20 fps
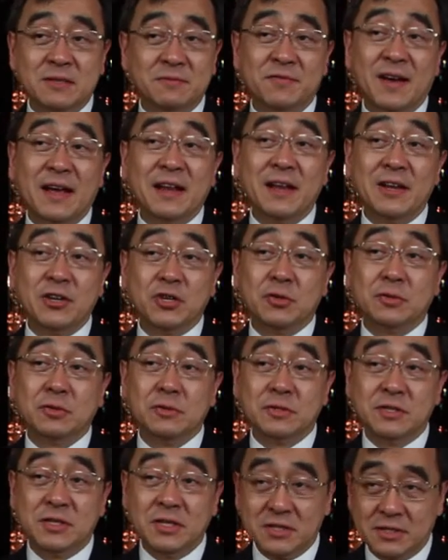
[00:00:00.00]
financial
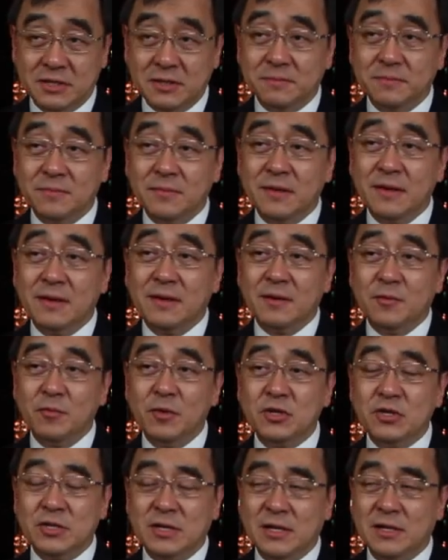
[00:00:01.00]
system,
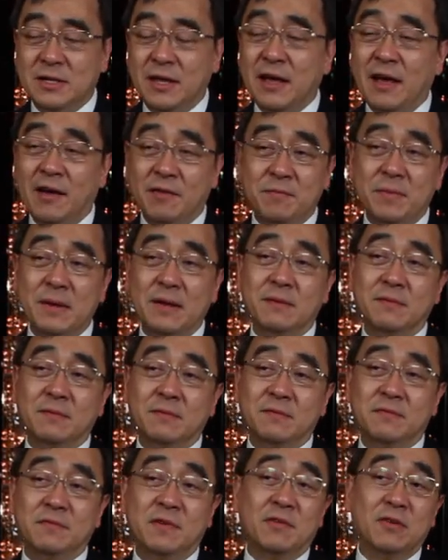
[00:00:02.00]
which they have been
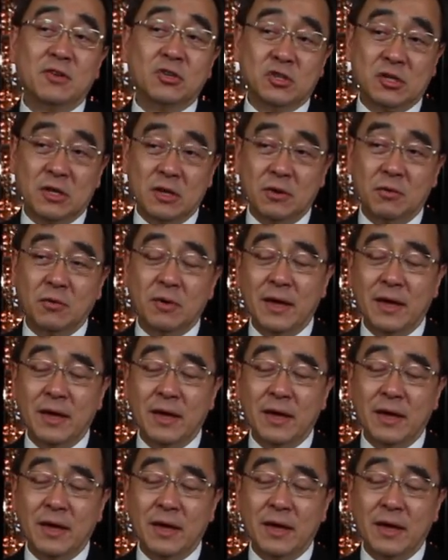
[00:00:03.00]
very slow.